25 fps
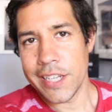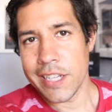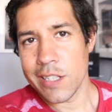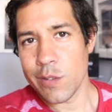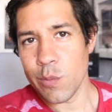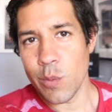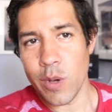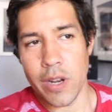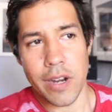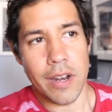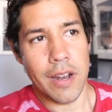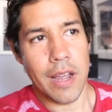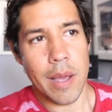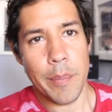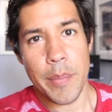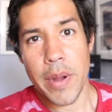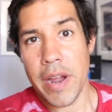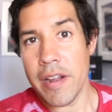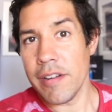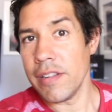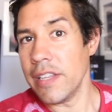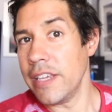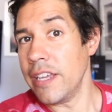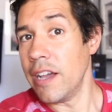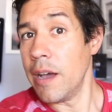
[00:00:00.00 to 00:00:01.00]
guess what?
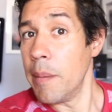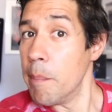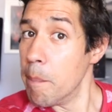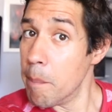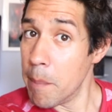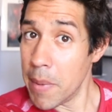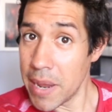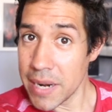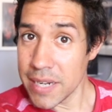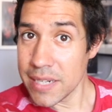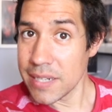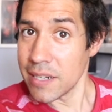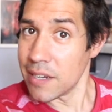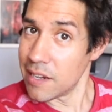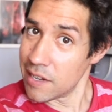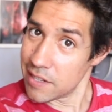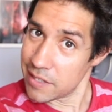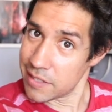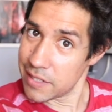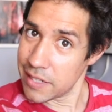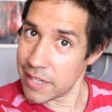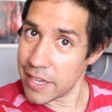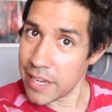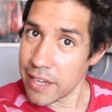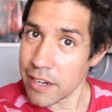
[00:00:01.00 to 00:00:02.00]
Apparently I'm
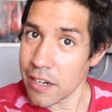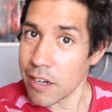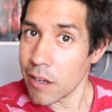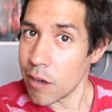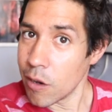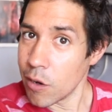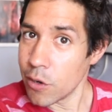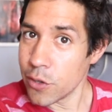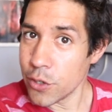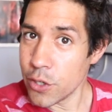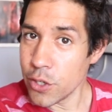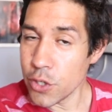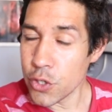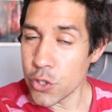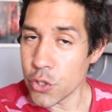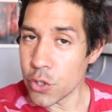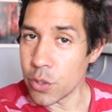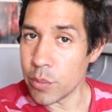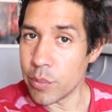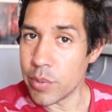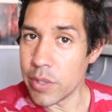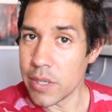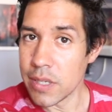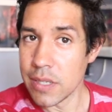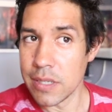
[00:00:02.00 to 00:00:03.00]
monetized again on
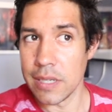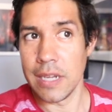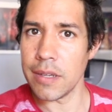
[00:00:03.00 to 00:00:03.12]
YouTube.